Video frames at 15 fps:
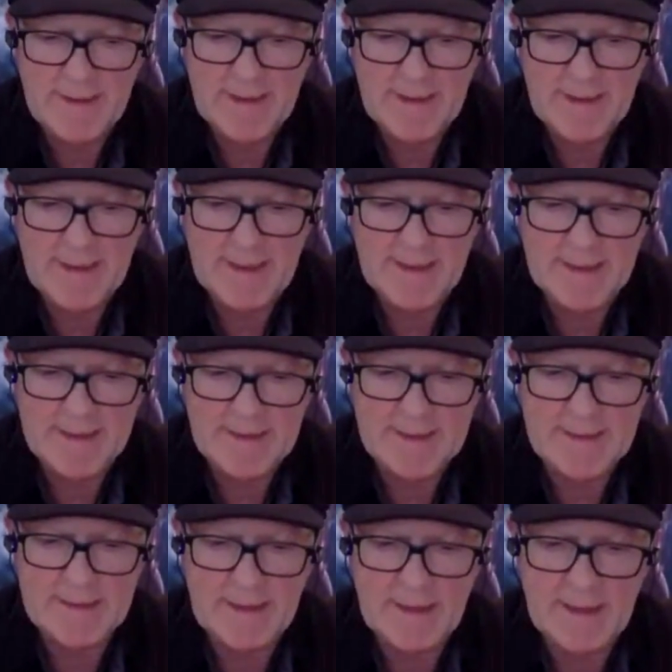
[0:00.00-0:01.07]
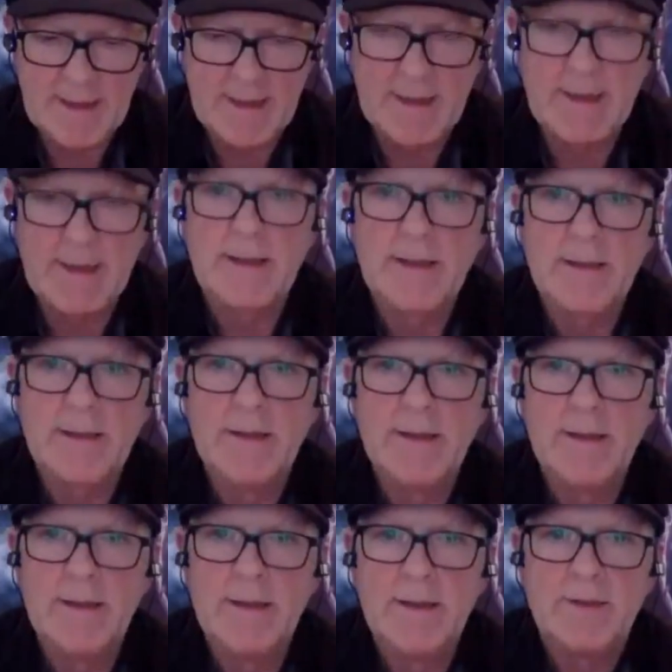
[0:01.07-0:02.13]
and the
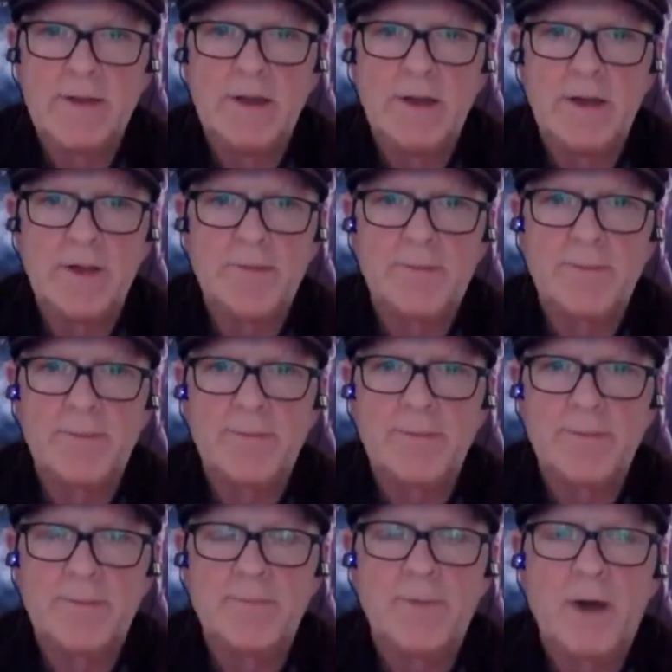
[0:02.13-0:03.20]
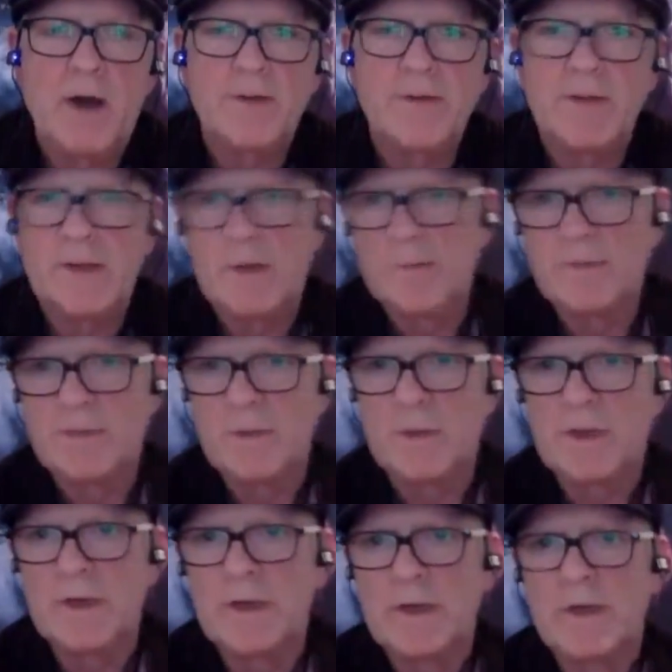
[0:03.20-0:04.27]
Earth part of it comes
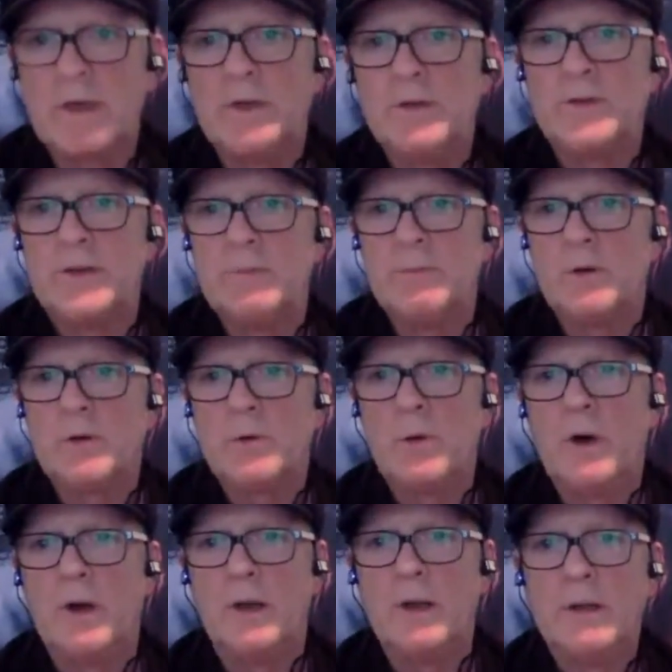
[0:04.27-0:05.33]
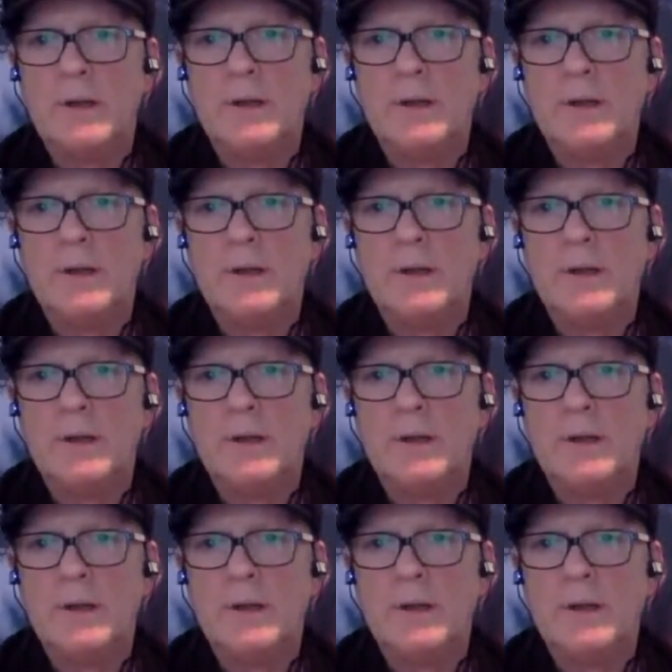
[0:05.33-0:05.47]
to a conclusion in book one.